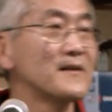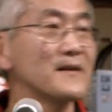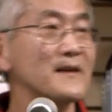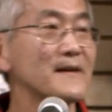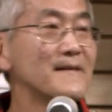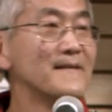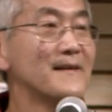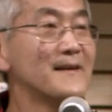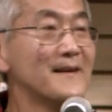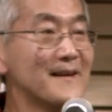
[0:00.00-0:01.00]
Yeah.
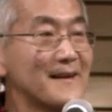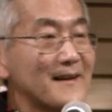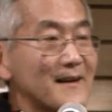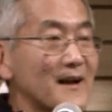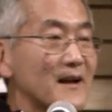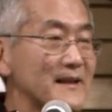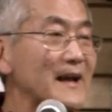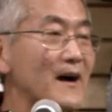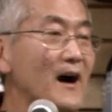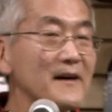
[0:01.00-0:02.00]
Clinchers? Yeah.
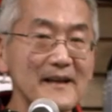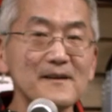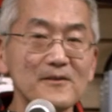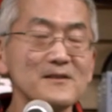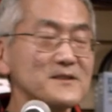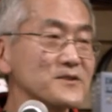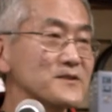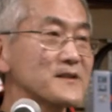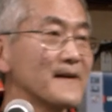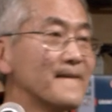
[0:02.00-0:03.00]
Yeah. Uh, yeah. They're
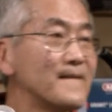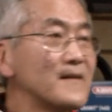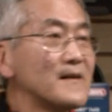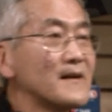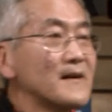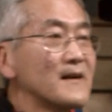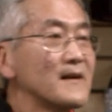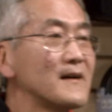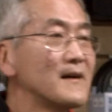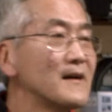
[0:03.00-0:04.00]
clinchers. Yeah.
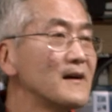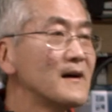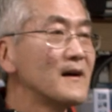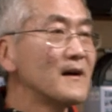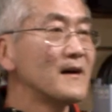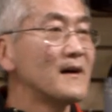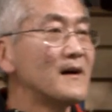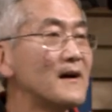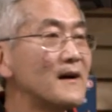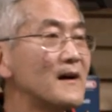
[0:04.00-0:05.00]
Is there
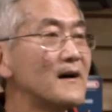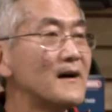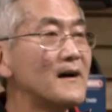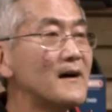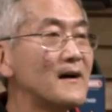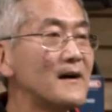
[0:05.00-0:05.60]
like doping? Is,